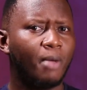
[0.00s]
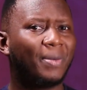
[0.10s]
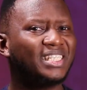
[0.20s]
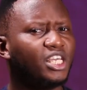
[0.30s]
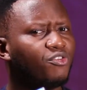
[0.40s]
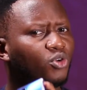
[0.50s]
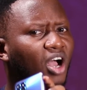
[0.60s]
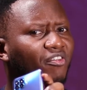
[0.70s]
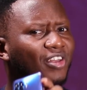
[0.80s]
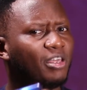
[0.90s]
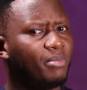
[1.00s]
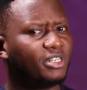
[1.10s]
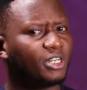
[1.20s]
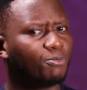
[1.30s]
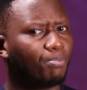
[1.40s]
But if you have a
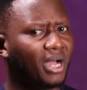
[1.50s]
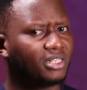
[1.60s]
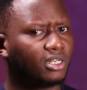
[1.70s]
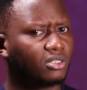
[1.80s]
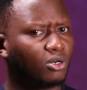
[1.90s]
limited budget